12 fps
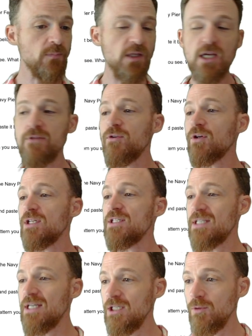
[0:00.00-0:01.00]
If you're
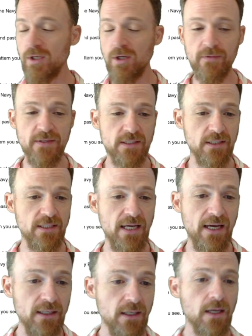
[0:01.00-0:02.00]
continuing on this
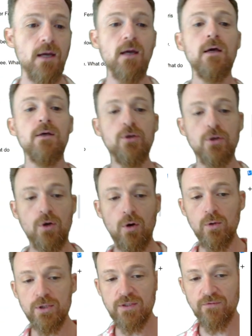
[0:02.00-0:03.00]
today, your
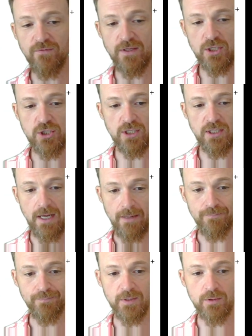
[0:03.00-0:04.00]
goal is to finish it up,
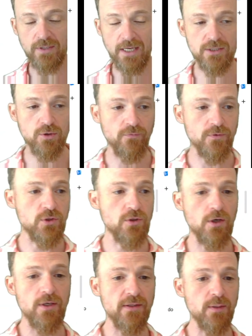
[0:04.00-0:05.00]
okay? So if you
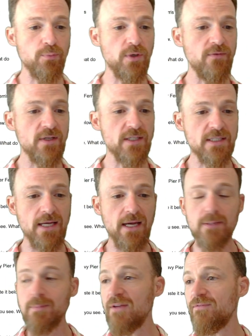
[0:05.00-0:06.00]
started it the previous day
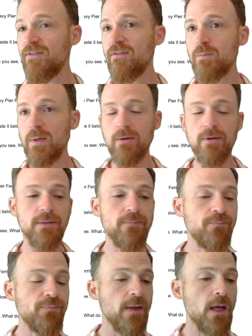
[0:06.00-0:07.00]
in my 5th period.
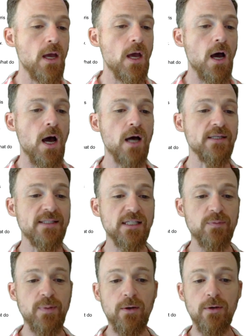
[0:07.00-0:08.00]

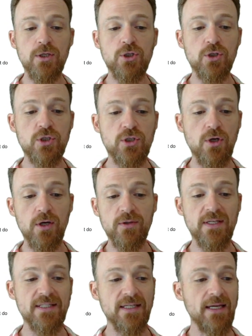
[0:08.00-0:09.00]
6th period should start
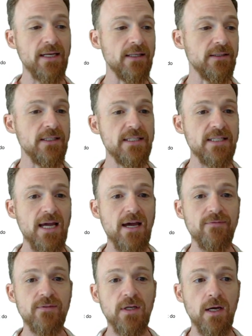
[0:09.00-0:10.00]
this and get at least
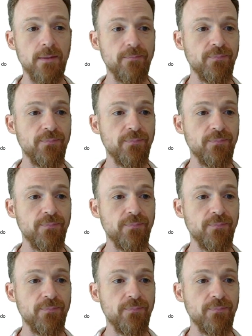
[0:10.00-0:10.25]
half done.